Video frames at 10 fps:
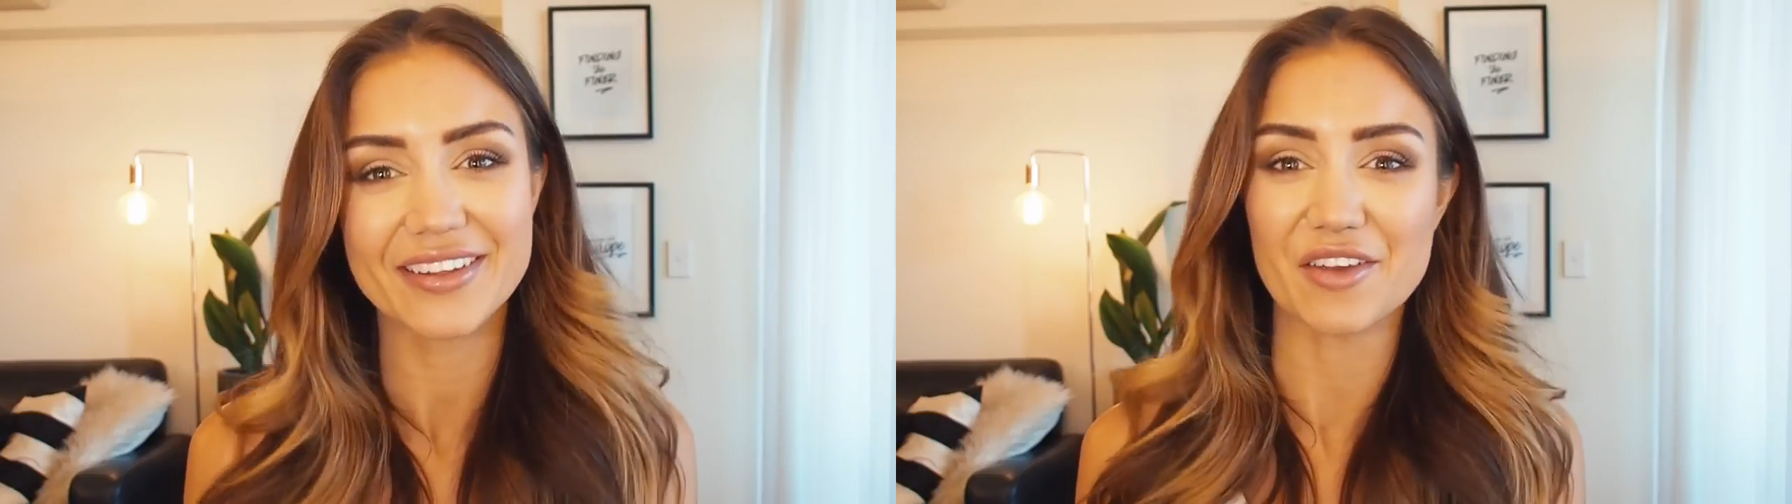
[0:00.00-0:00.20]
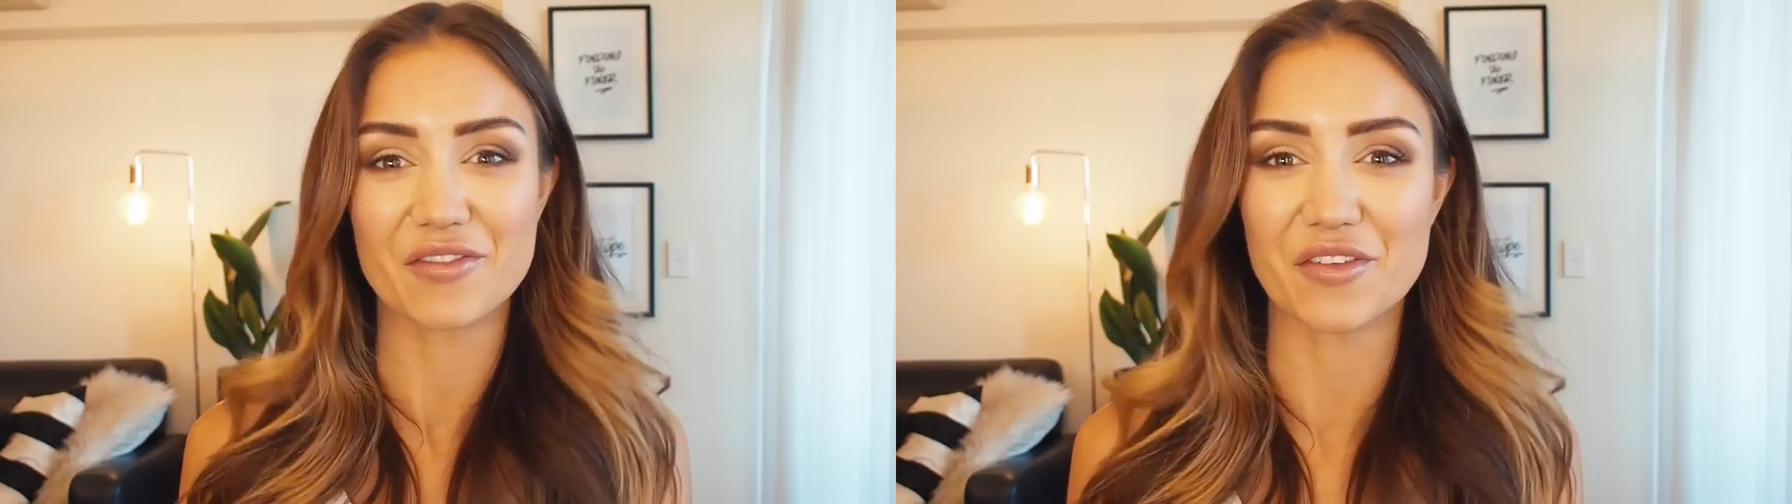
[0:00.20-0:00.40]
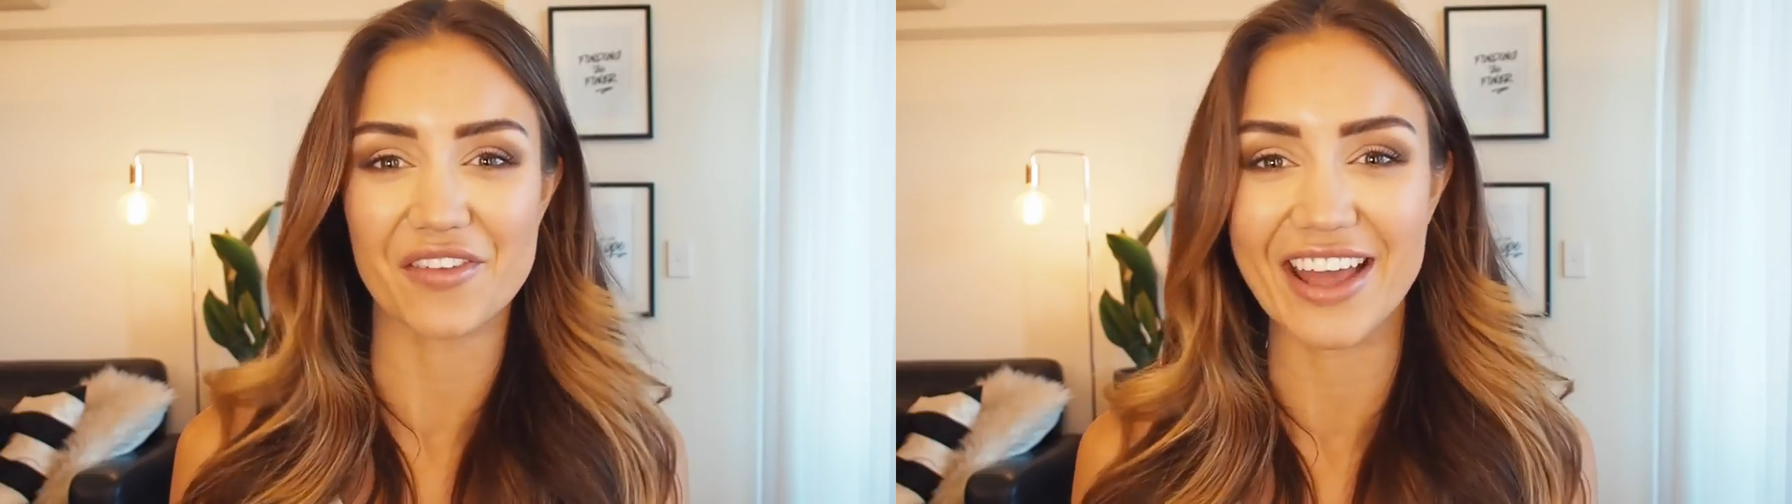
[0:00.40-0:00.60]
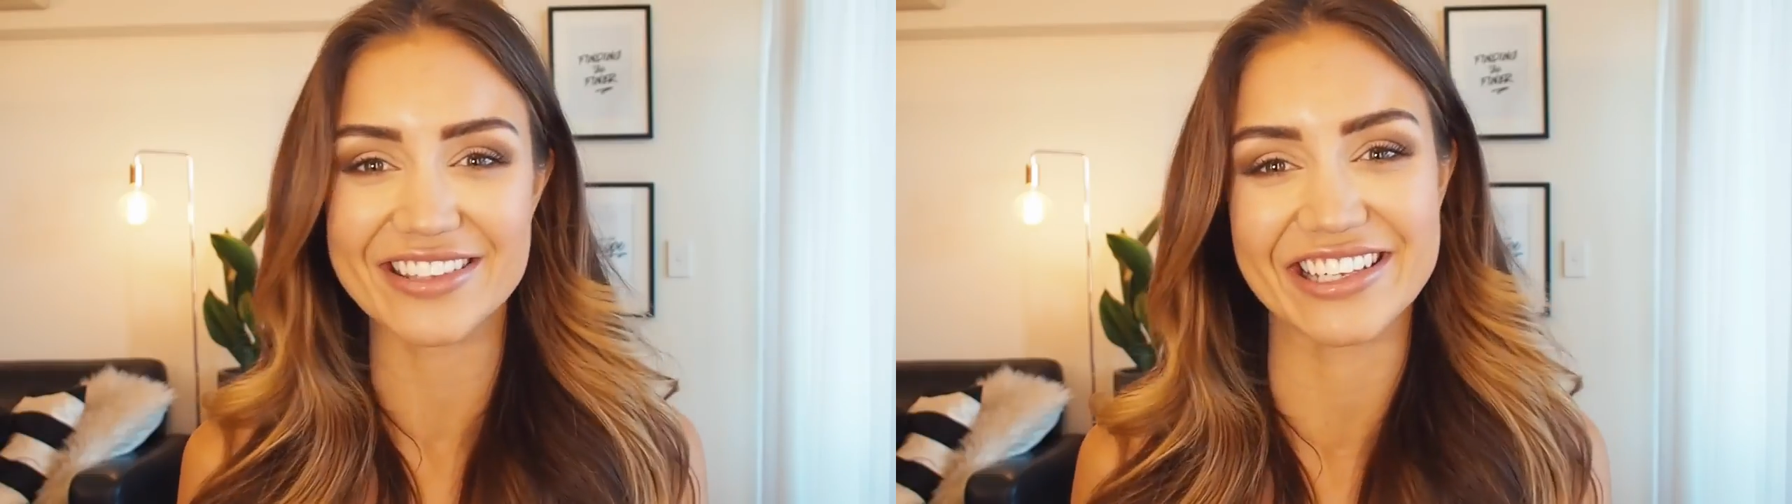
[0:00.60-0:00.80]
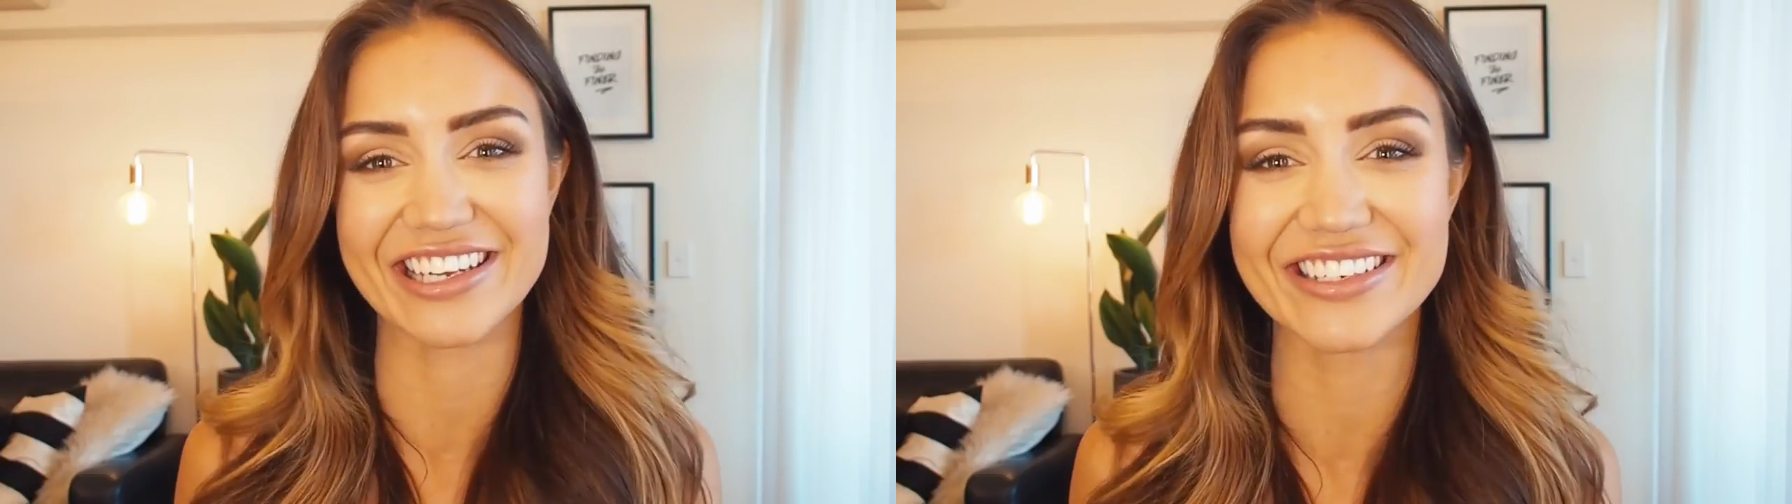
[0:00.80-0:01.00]
you
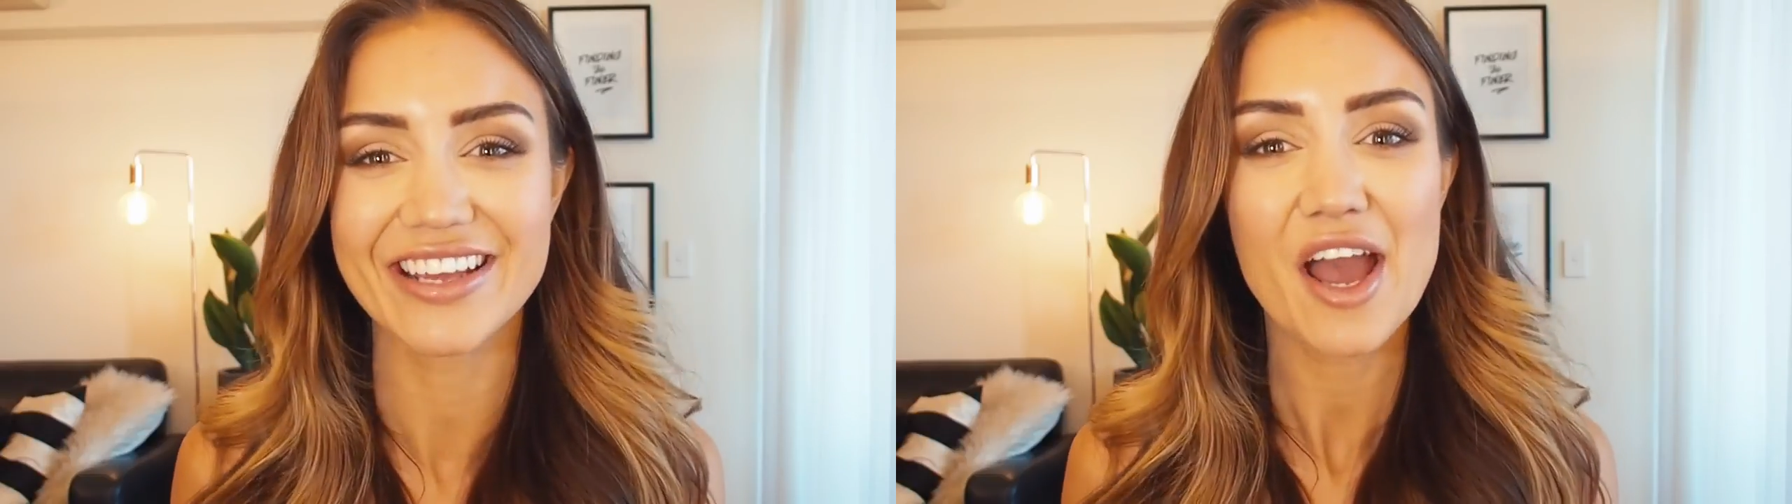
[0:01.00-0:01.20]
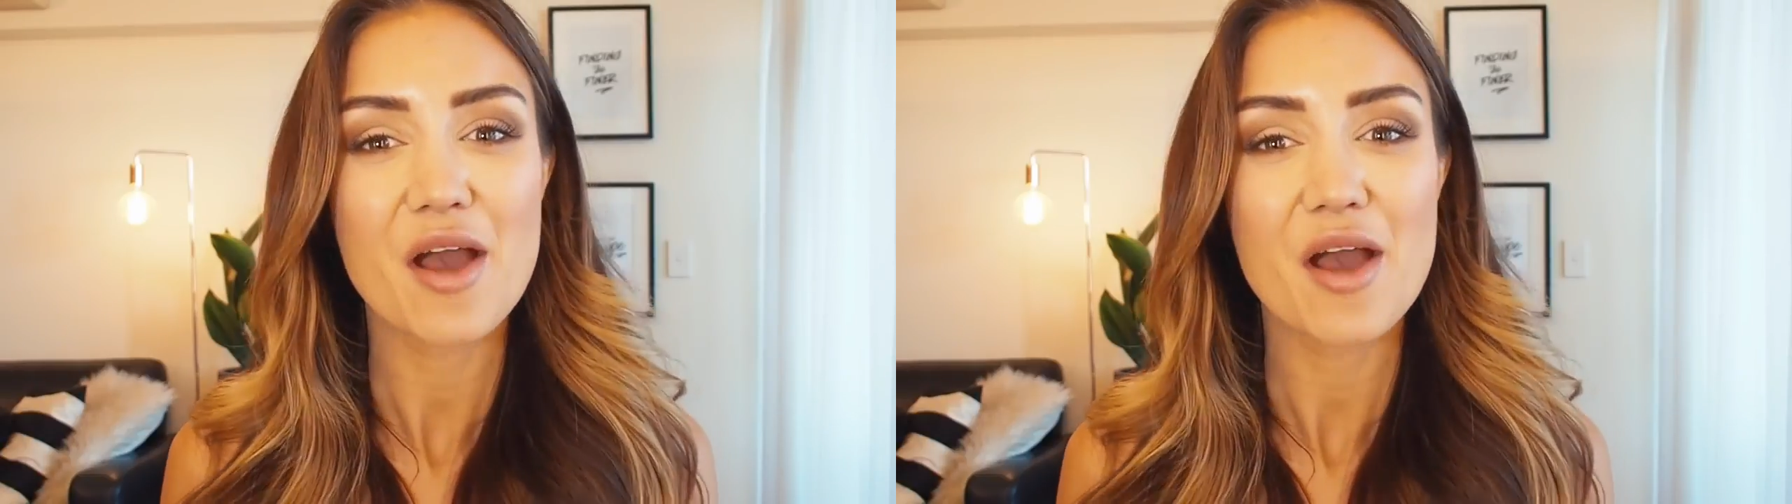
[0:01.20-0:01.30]
fancied,